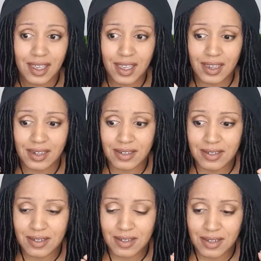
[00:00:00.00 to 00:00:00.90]
and
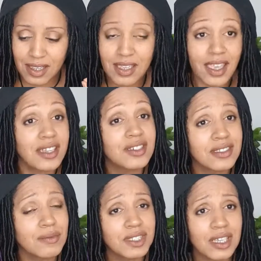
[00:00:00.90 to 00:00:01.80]
engage in
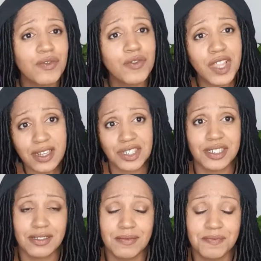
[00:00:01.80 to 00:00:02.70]
some
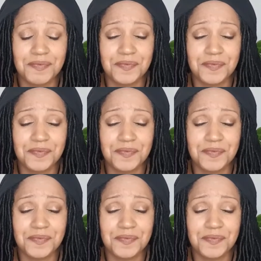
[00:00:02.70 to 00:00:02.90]
self-reflection.